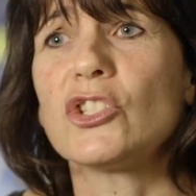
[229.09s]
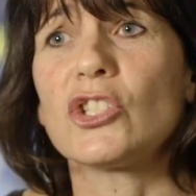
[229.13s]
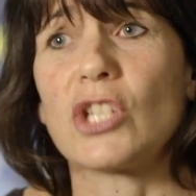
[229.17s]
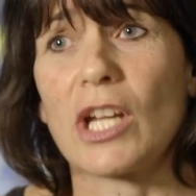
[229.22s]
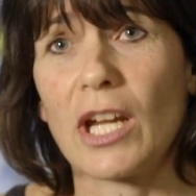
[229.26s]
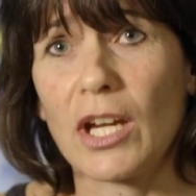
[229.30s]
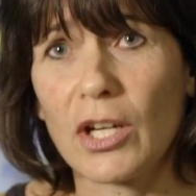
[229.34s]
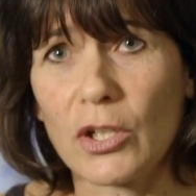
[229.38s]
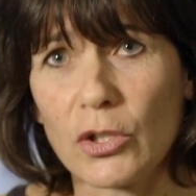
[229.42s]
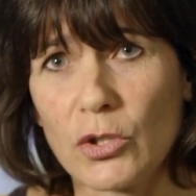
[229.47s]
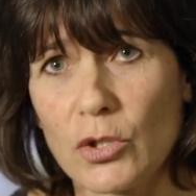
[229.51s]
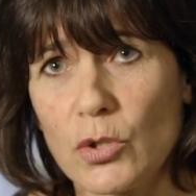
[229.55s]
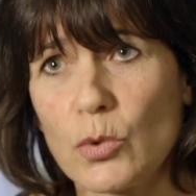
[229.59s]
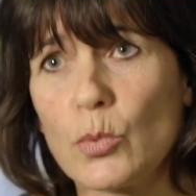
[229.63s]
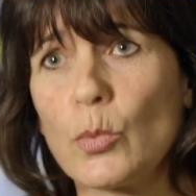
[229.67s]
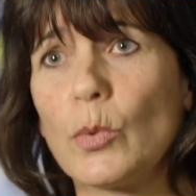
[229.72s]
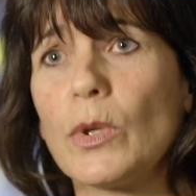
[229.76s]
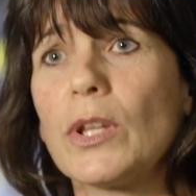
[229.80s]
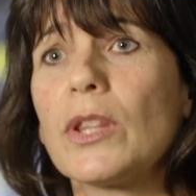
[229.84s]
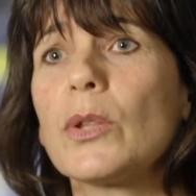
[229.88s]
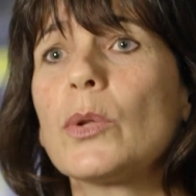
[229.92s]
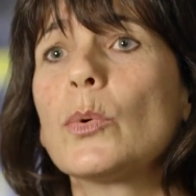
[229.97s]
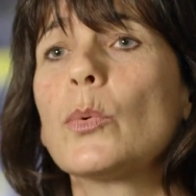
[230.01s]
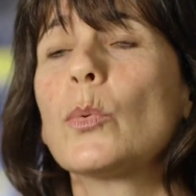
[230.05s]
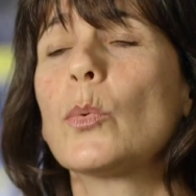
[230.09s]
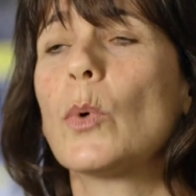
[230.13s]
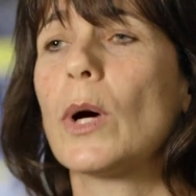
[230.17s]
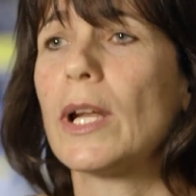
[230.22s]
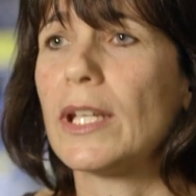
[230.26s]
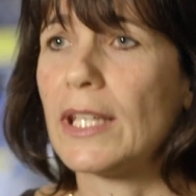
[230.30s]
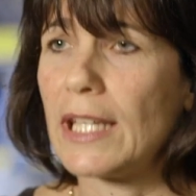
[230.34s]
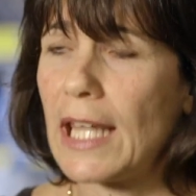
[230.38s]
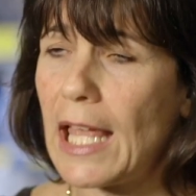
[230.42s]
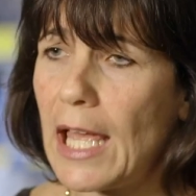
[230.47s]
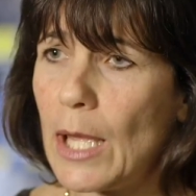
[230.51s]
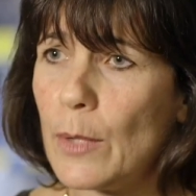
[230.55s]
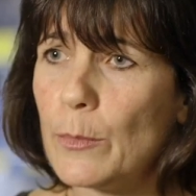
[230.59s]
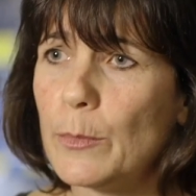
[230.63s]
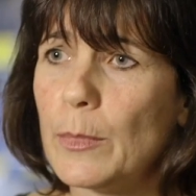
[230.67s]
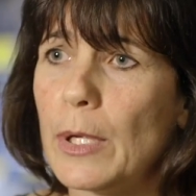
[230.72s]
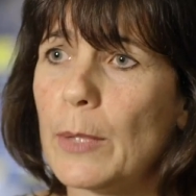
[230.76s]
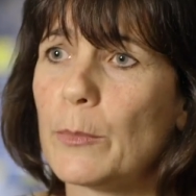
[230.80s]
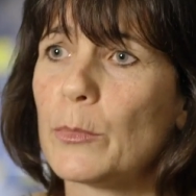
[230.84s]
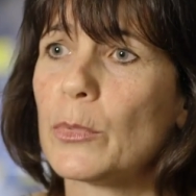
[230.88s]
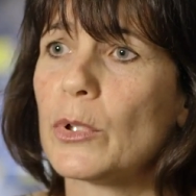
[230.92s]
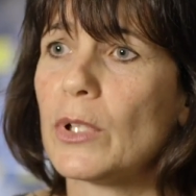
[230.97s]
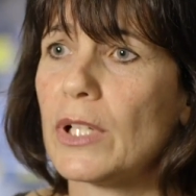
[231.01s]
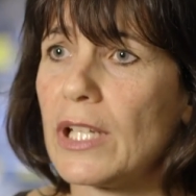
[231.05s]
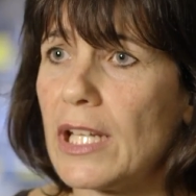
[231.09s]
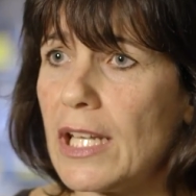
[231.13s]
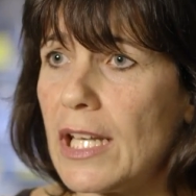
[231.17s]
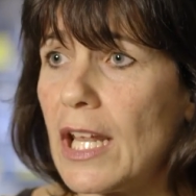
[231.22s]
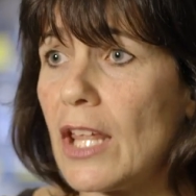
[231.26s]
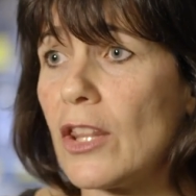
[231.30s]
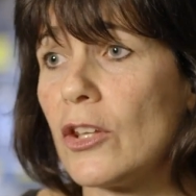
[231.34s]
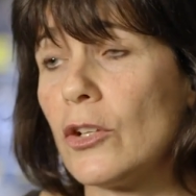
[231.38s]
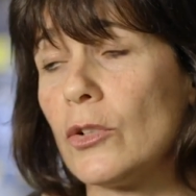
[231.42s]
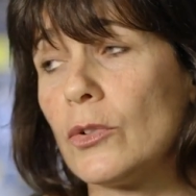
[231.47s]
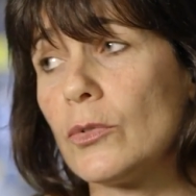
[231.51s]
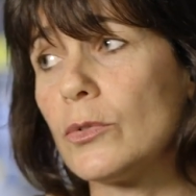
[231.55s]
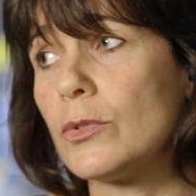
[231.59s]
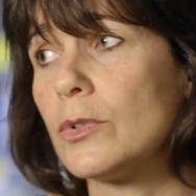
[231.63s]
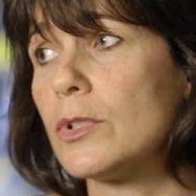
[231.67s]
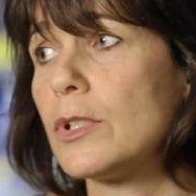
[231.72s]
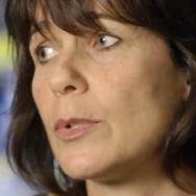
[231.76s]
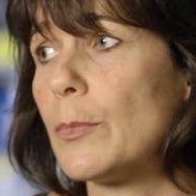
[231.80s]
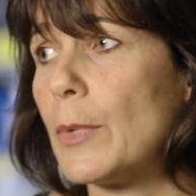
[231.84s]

shares with one lab member and another.